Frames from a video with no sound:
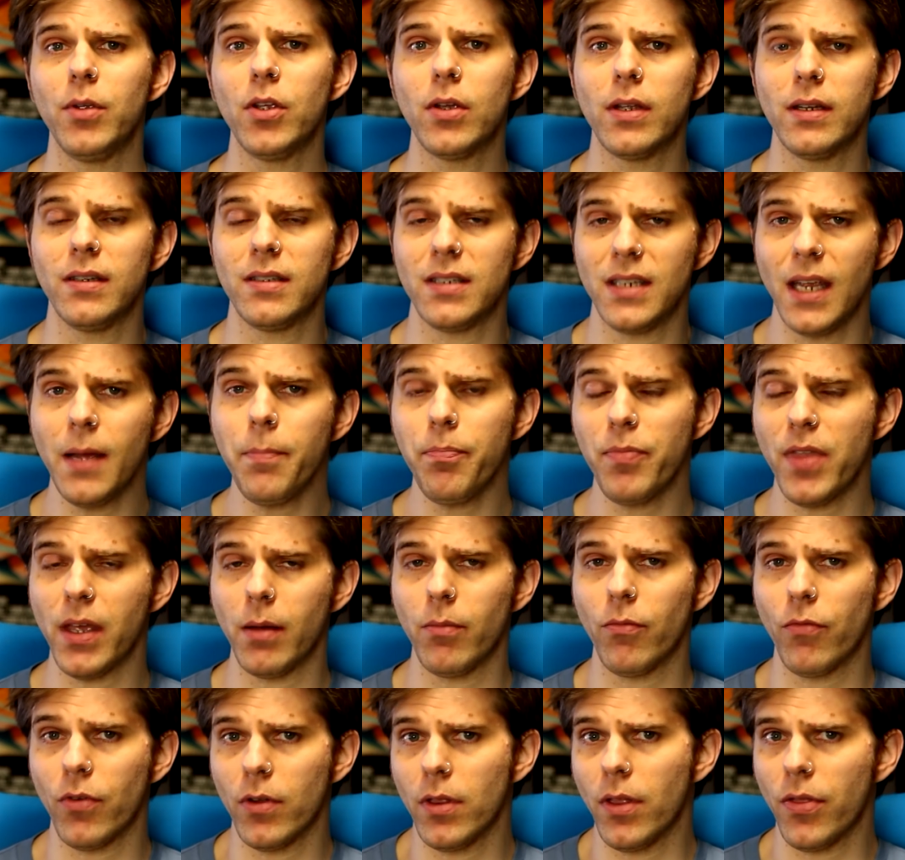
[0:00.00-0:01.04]
You can tip
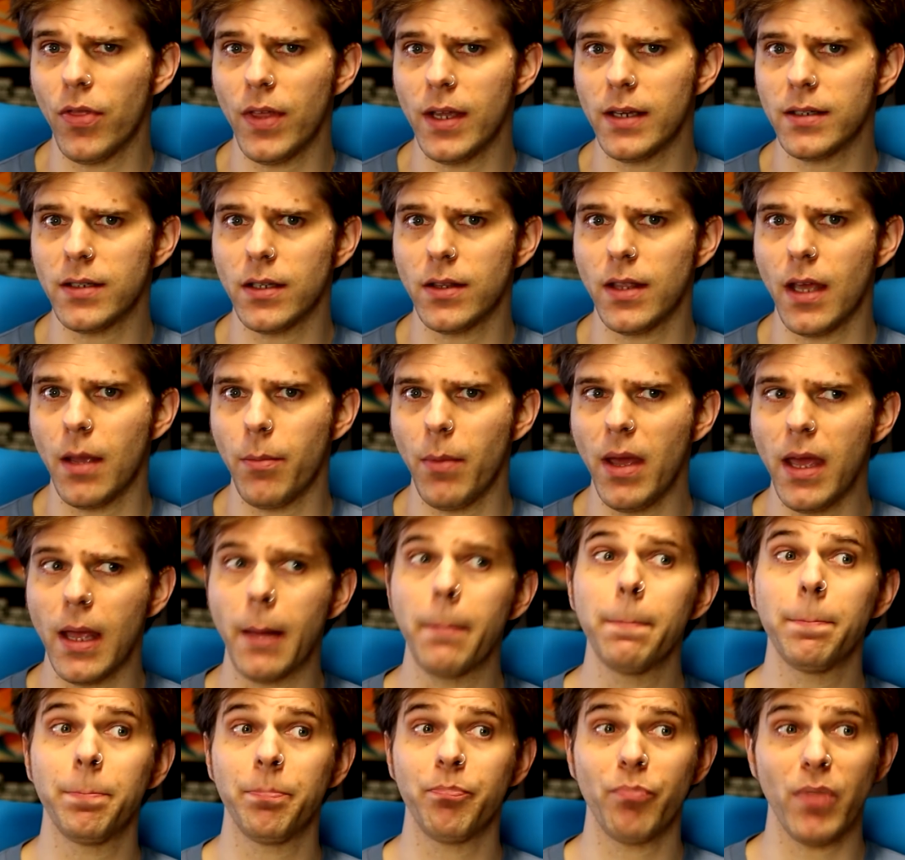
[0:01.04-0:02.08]
them for the things that they
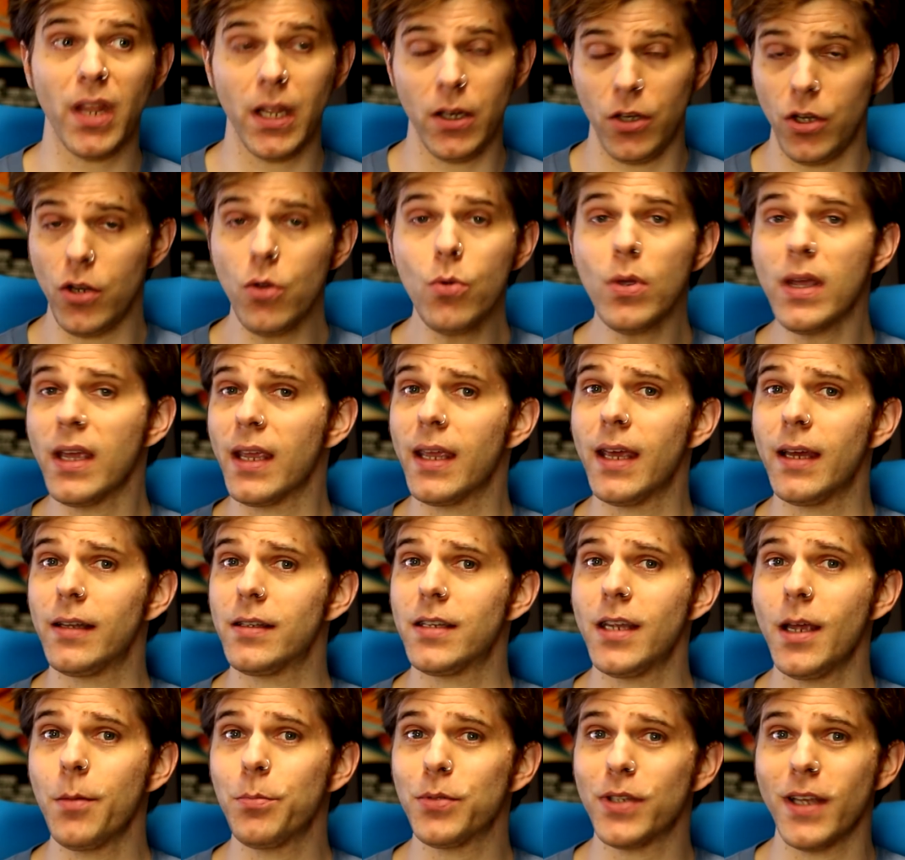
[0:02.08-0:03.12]
make, and you can
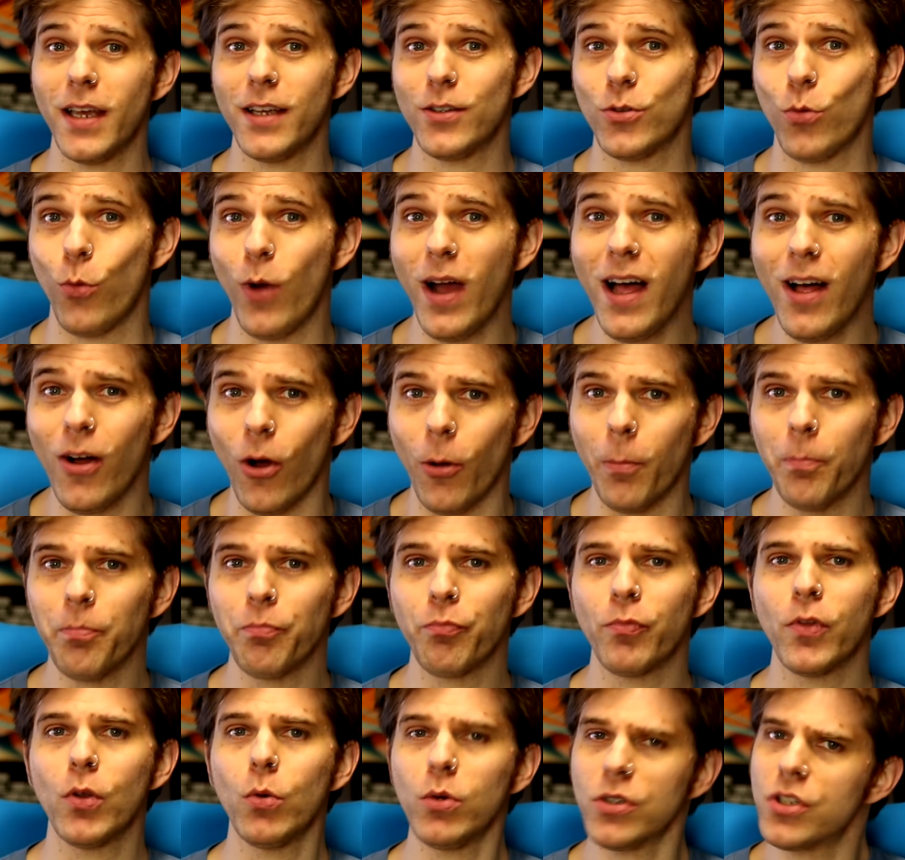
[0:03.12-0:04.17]
get tips as well,
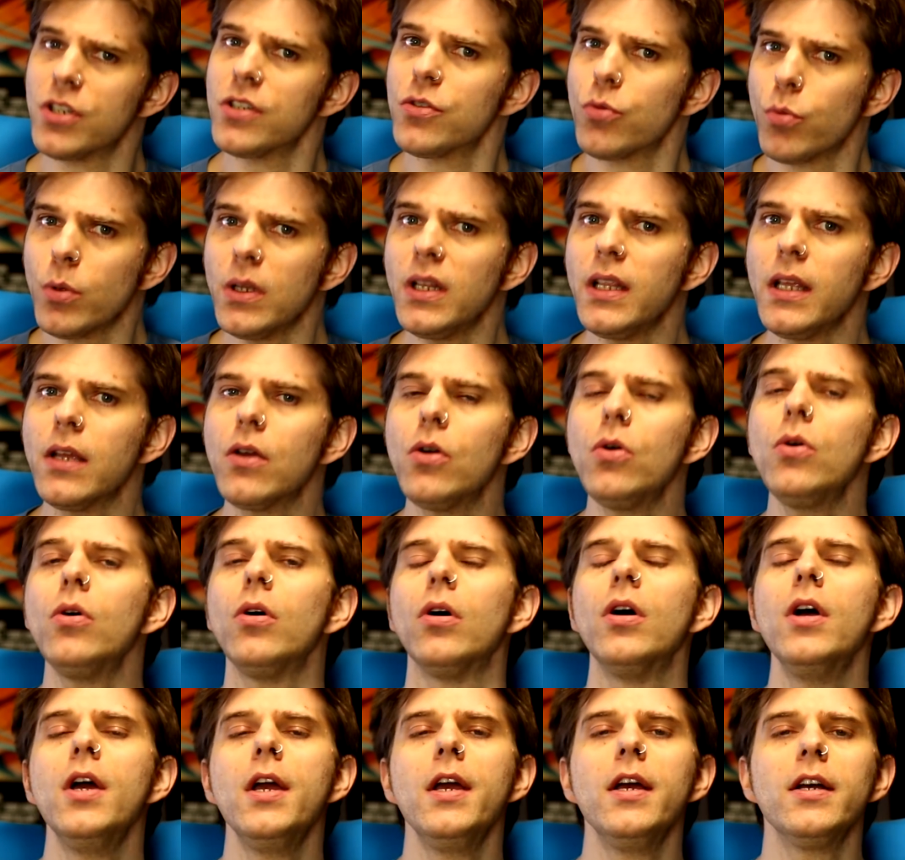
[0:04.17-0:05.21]
which is really
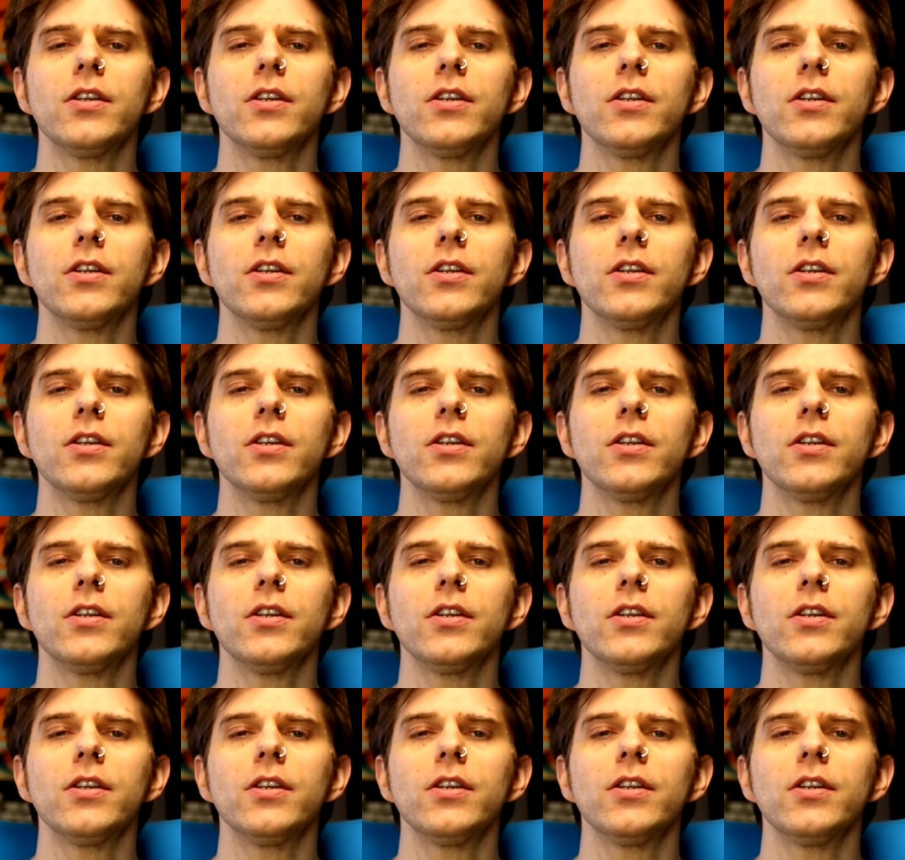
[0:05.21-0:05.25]
cool.